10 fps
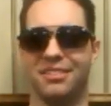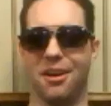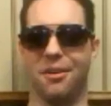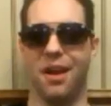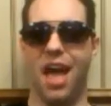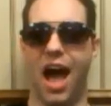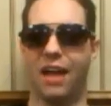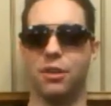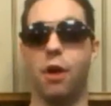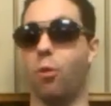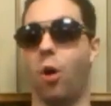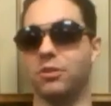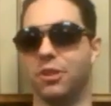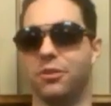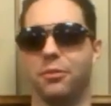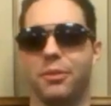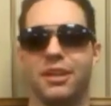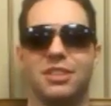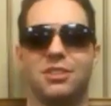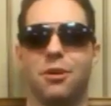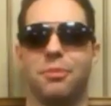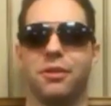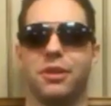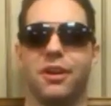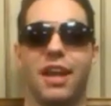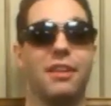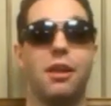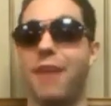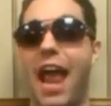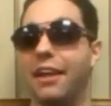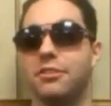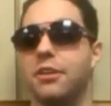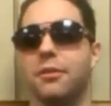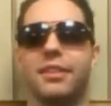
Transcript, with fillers: So I love Walt Jr. because he's so purely good, and I love Hank too.